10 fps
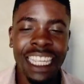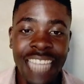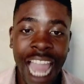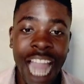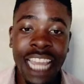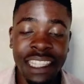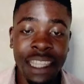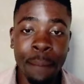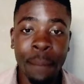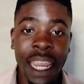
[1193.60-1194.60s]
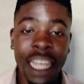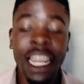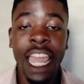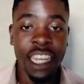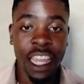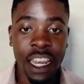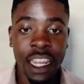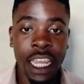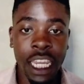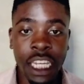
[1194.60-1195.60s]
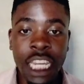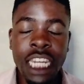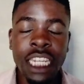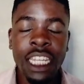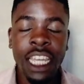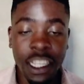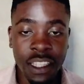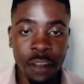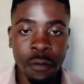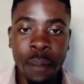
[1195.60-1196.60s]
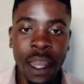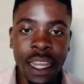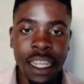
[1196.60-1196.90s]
Yang is the male, and then Yin is a female.